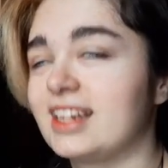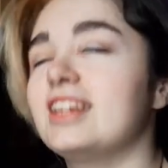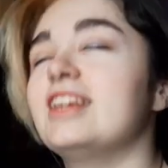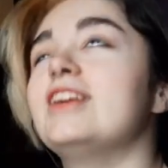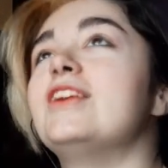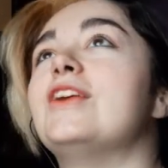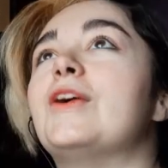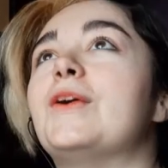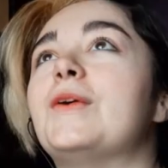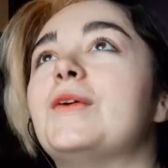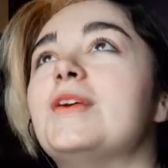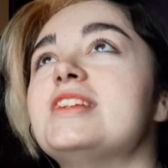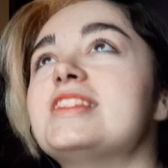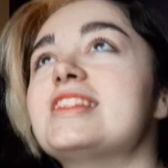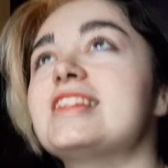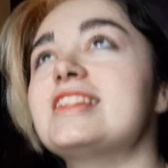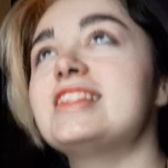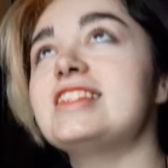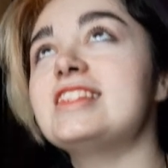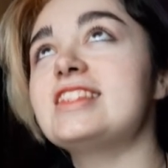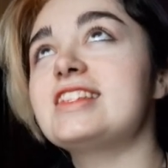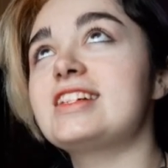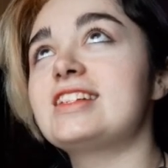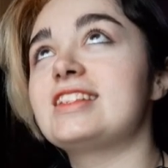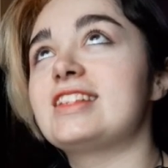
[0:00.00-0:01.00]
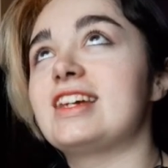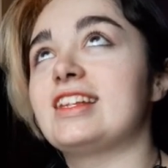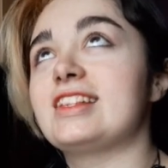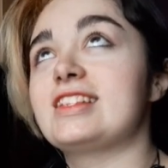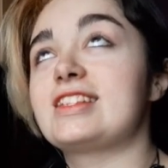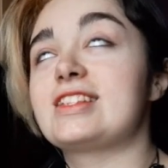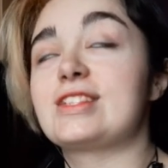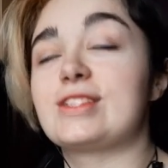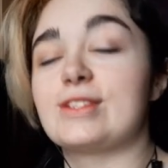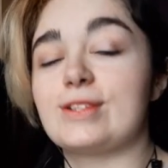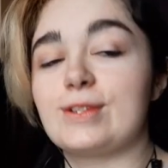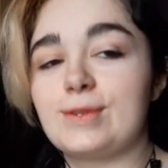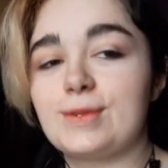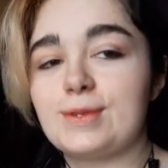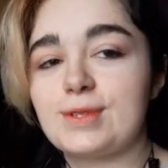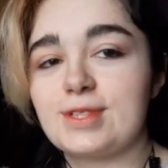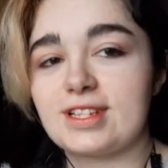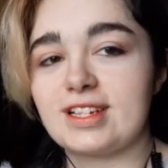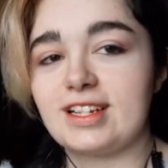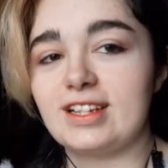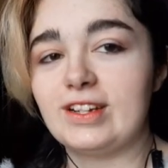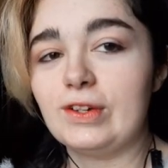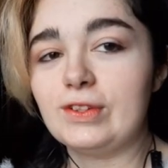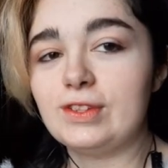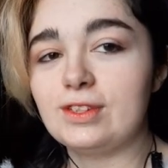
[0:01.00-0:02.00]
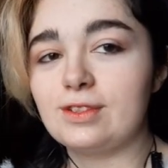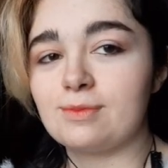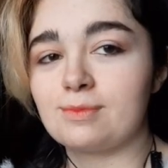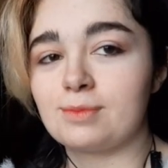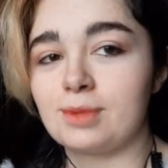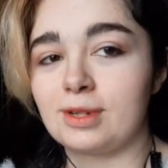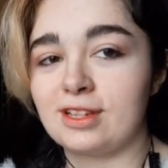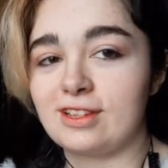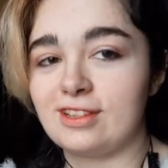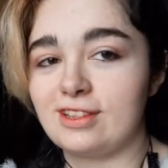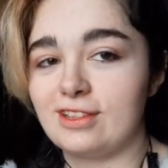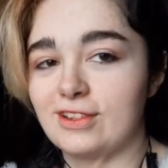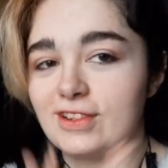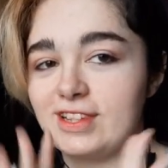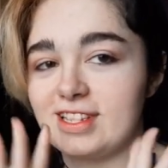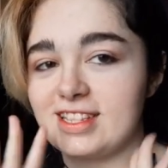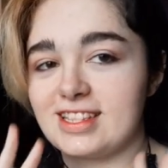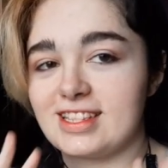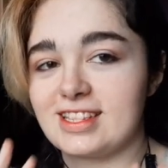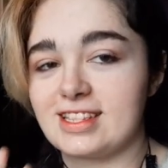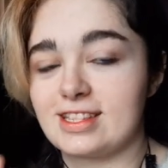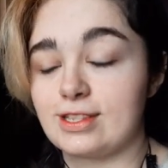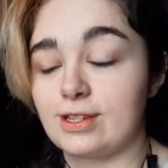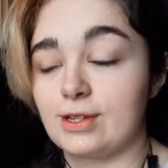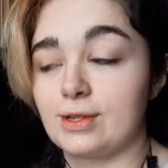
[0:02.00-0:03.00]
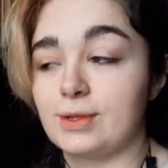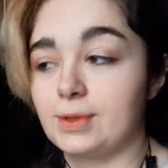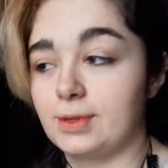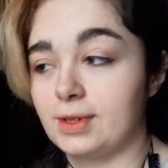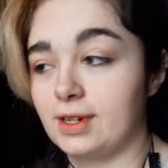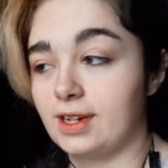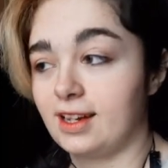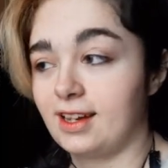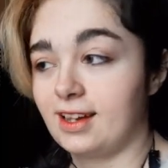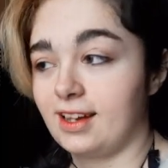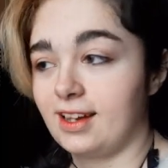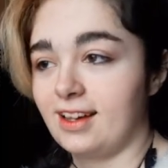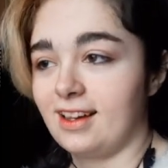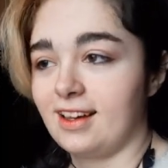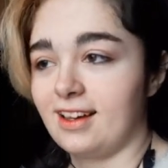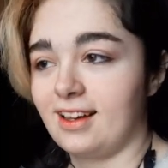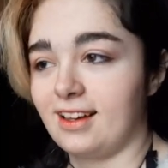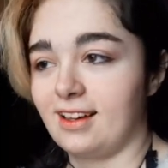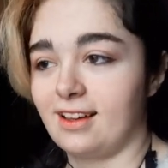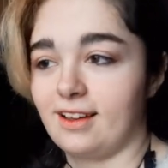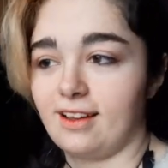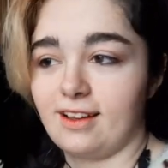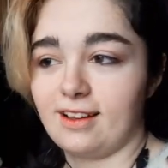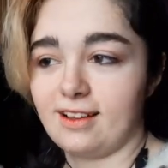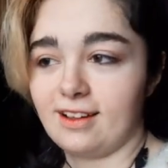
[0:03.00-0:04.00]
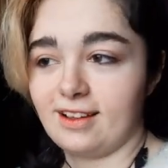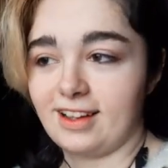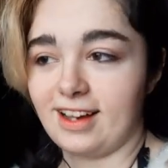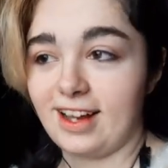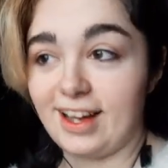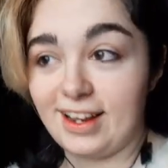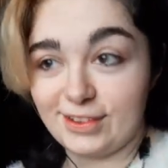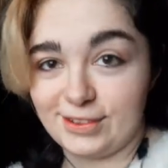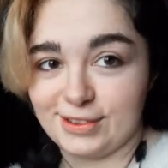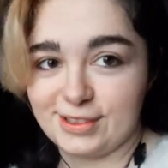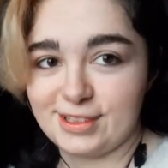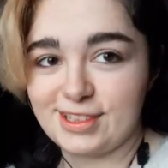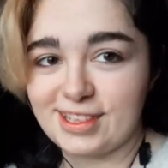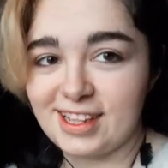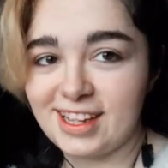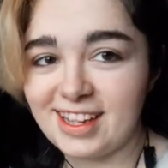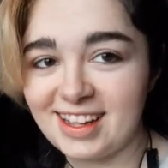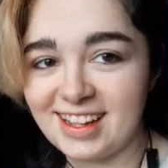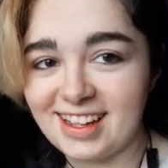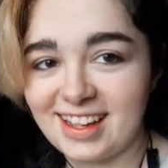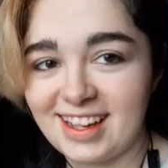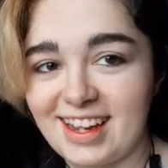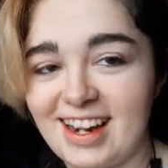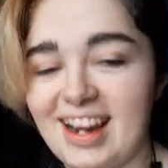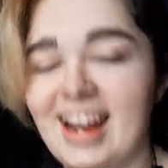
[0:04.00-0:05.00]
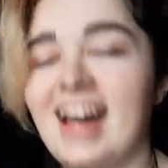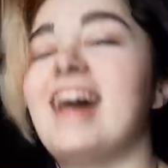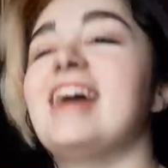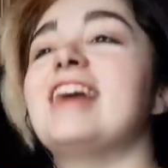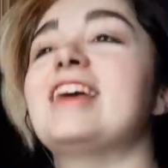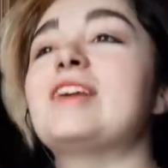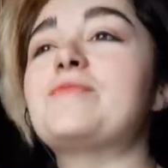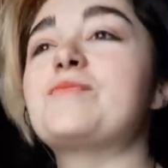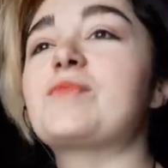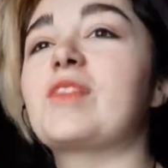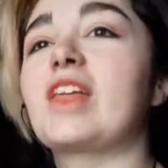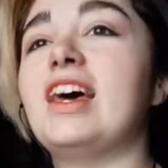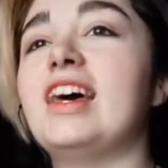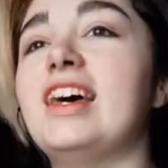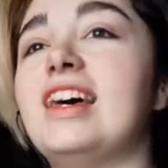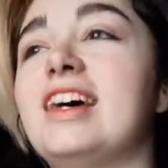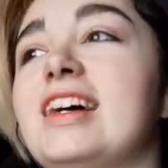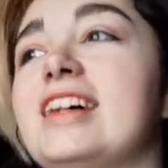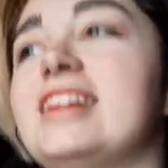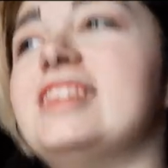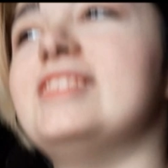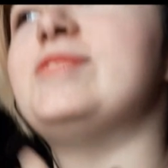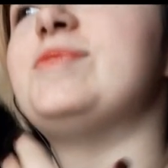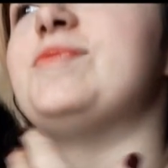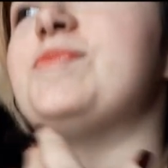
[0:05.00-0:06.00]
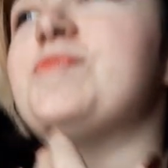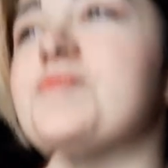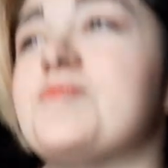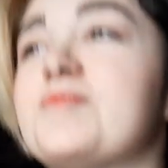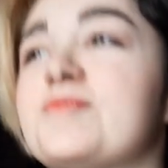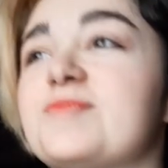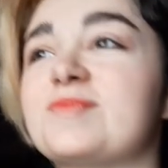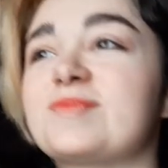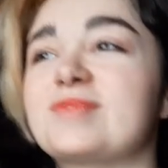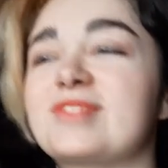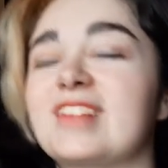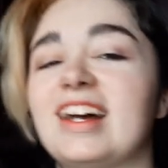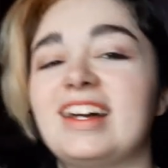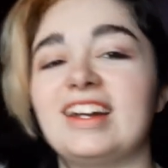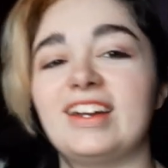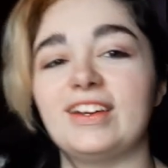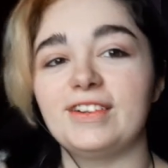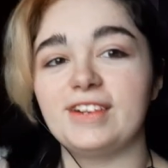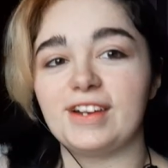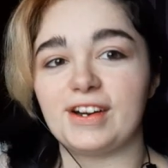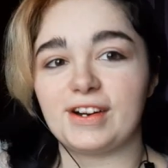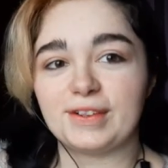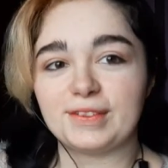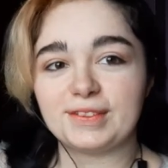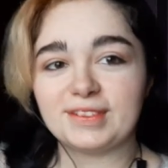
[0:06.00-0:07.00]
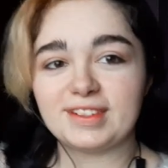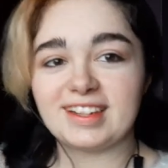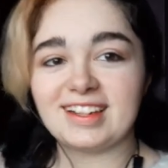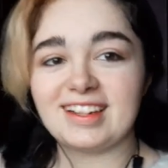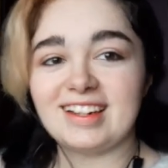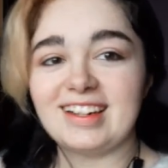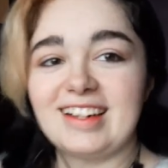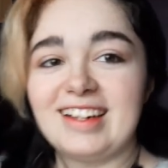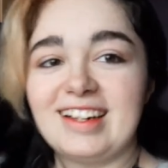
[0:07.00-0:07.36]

you know, it's a teaser that shows a lot, but doesn't show a lot. Like, don't know.